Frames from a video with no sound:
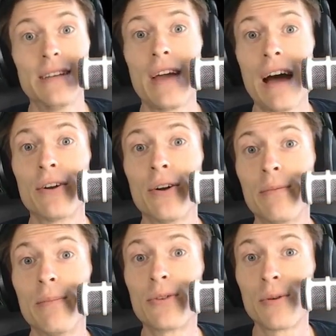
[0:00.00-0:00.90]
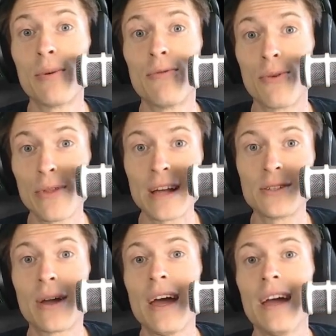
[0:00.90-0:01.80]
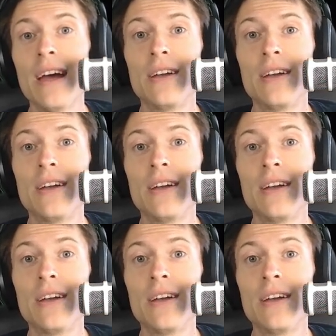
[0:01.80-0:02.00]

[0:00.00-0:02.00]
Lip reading: If you haven't heard of Mithril before, that's okay.